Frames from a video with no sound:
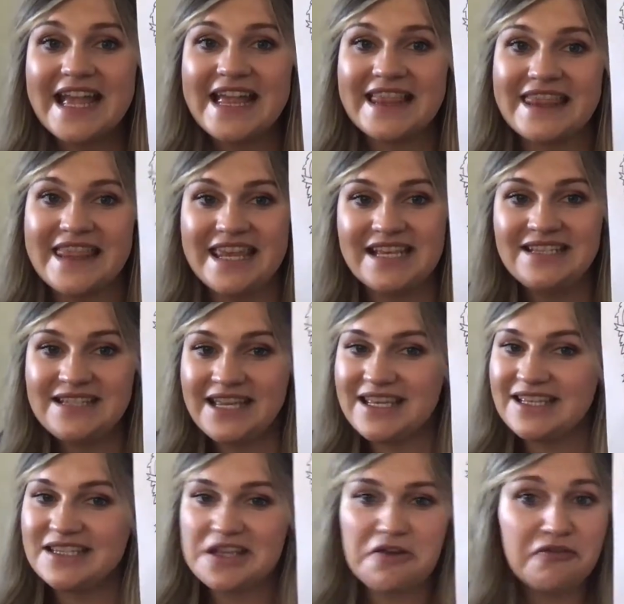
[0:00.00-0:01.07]
This
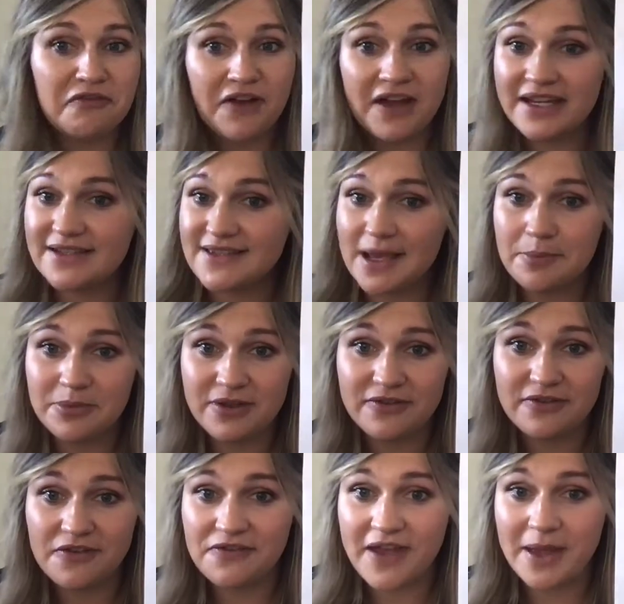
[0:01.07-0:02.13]
is a fun example
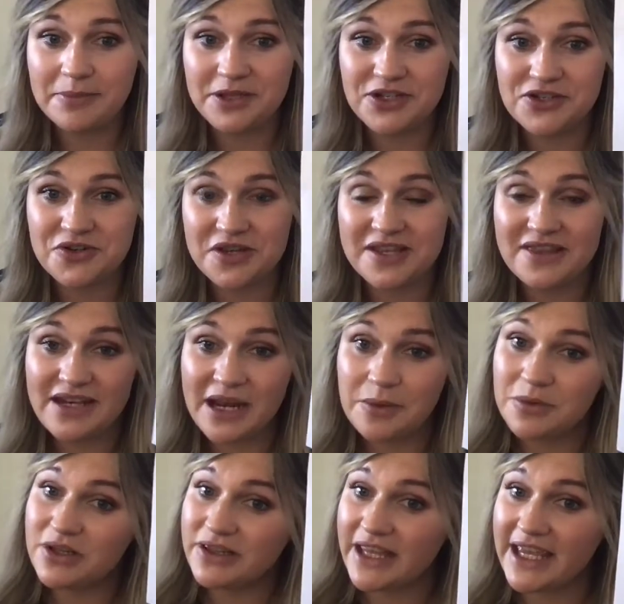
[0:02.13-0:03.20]
of a family tree that I
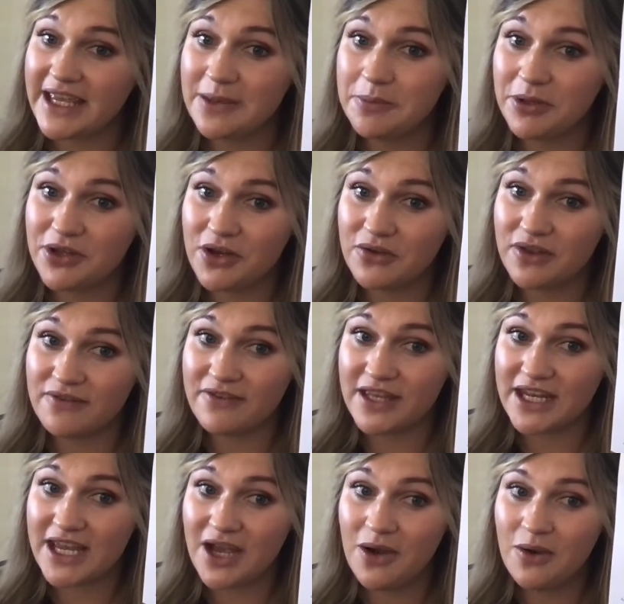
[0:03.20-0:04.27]
will link below the
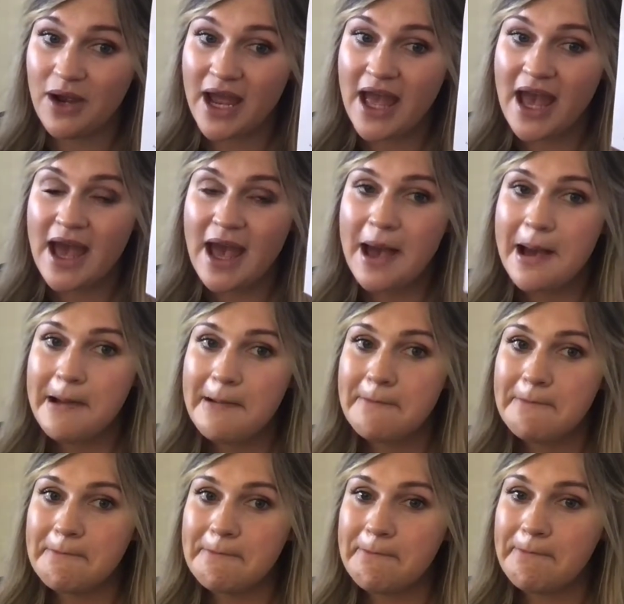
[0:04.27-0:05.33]
video.
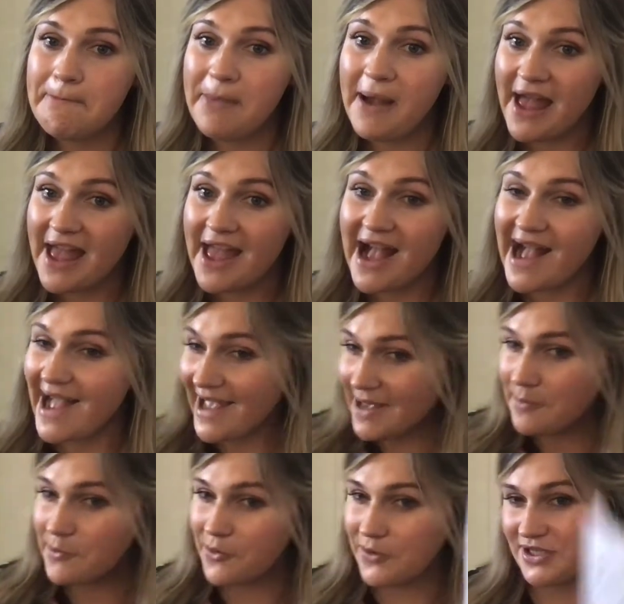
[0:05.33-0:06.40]
But I
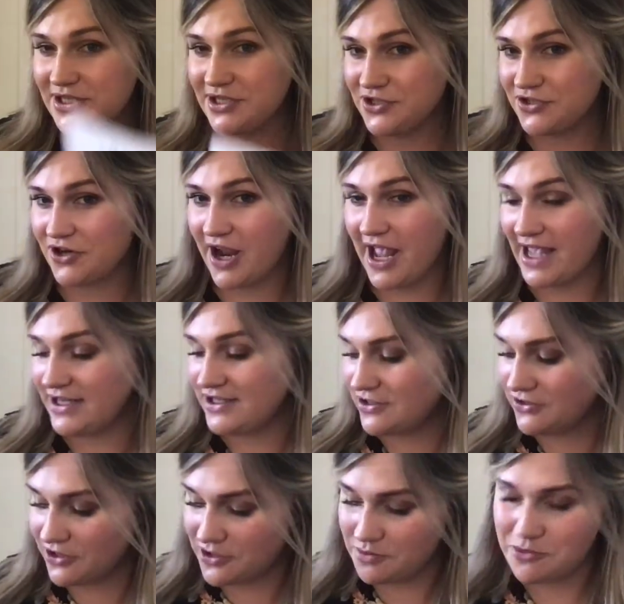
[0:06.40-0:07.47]
am going to try
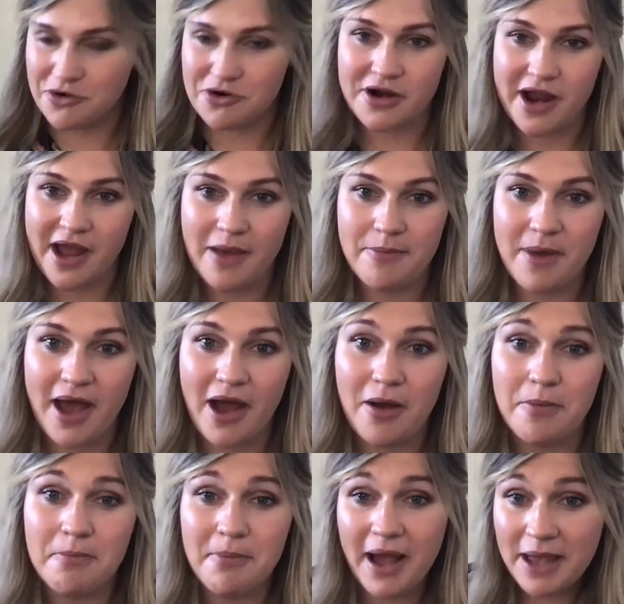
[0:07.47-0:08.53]
to learn more
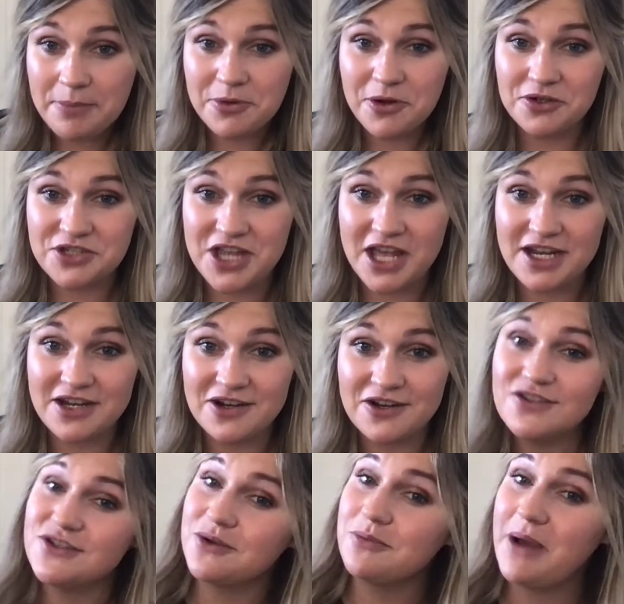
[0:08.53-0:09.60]
about my
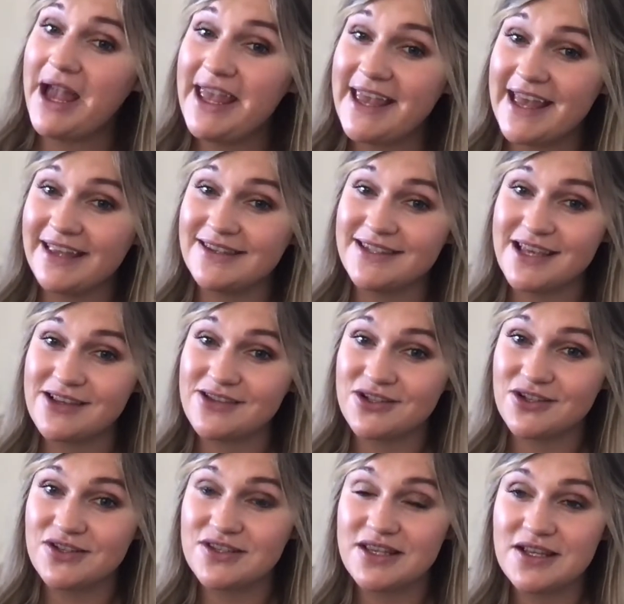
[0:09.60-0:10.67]
progenitors or my
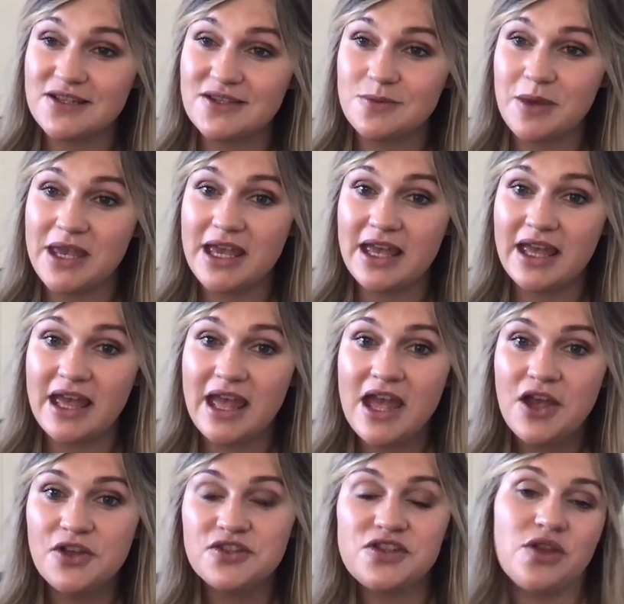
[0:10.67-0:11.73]
ancestors this week
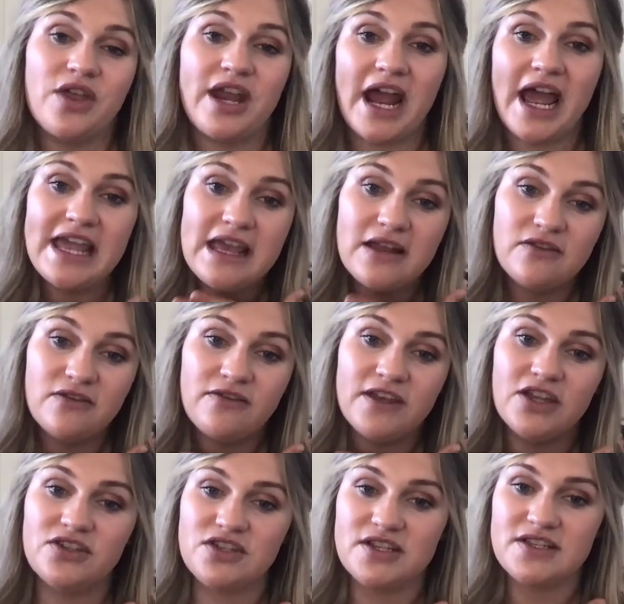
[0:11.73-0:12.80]
so that I can
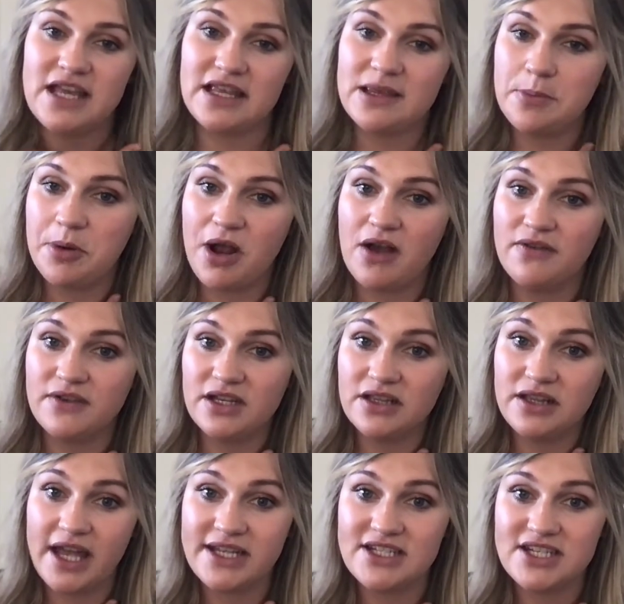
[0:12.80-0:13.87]
feel, just like the prophet
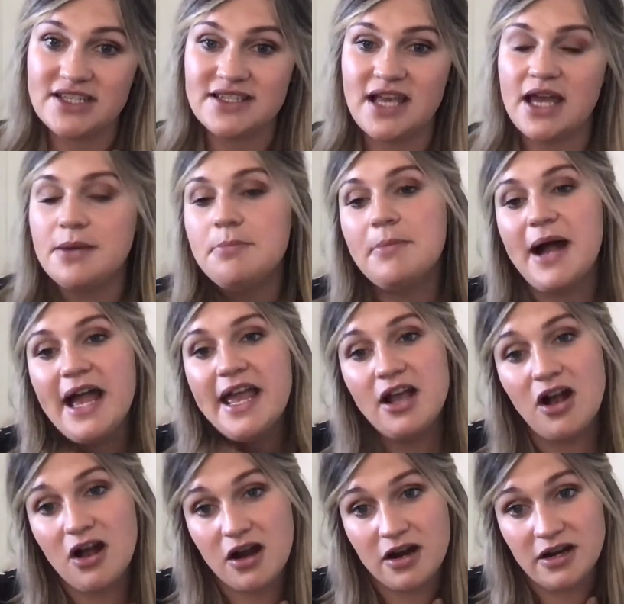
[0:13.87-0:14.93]
Elijah said, my
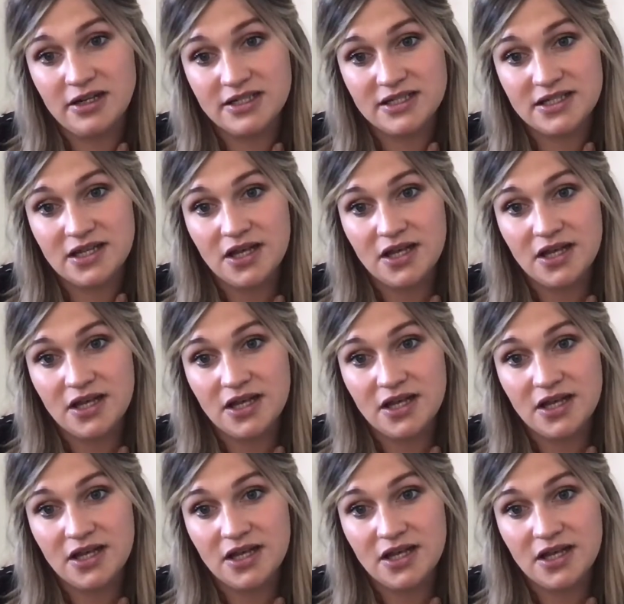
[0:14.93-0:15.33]
heart